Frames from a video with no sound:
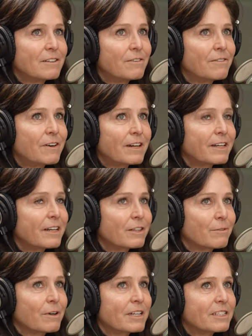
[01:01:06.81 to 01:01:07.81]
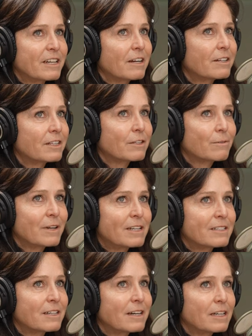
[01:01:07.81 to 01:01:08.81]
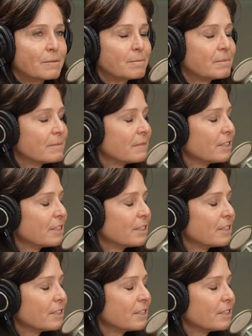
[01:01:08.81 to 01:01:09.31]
finding the right talent at the right time